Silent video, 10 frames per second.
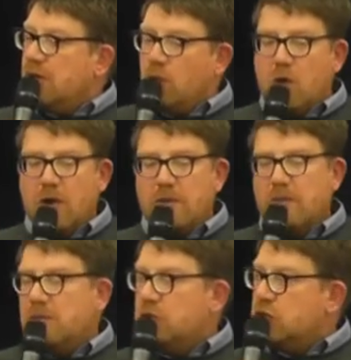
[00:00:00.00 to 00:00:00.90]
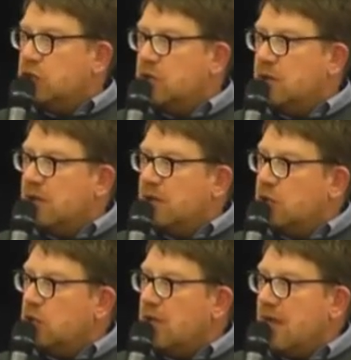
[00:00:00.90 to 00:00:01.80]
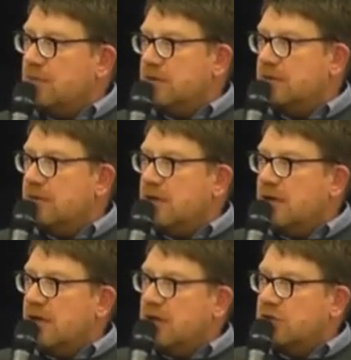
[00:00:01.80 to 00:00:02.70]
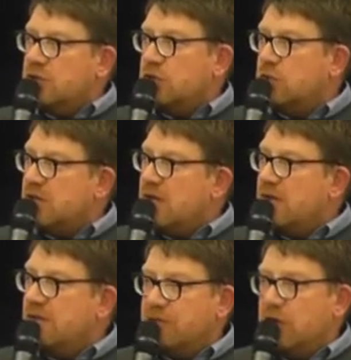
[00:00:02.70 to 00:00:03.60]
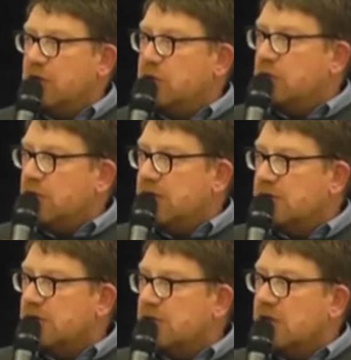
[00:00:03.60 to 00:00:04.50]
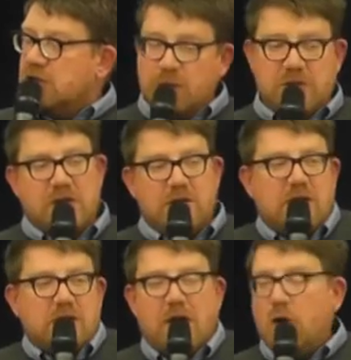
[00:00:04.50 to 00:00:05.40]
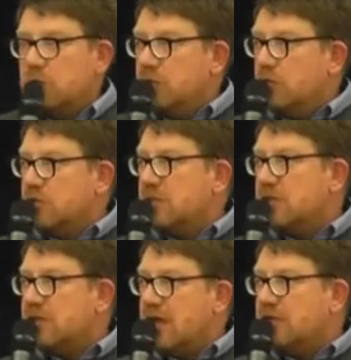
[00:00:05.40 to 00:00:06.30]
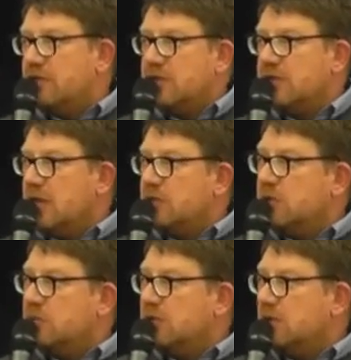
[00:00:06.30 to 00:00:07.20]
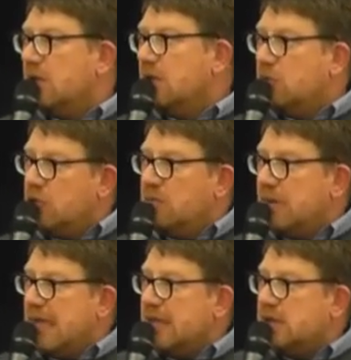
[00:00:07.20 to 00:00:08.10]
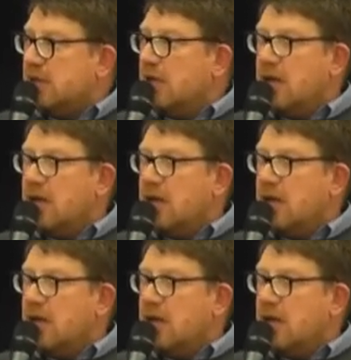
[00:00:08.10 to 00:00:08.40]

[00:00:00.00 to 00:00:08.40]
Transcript: what should and could happen to sort out the financial crisis. So we said things like Osborne has been sacked, Vince Cable has been put in place,